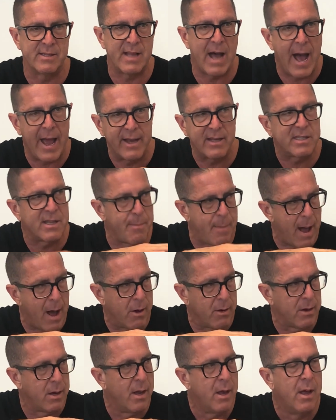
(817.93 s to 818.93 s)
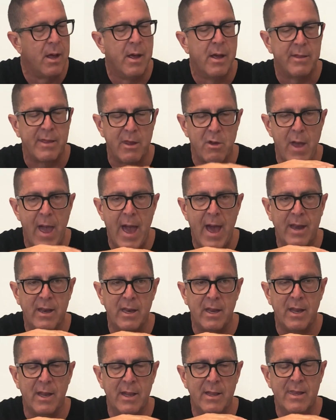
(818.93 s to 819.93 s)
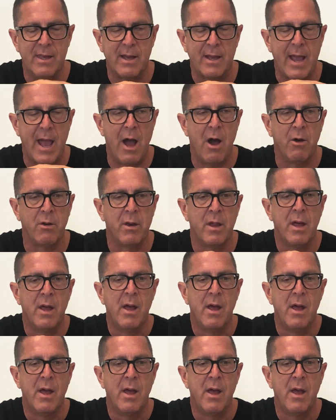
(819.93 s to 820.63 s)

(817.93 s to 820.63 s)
the highest amount that you had in the account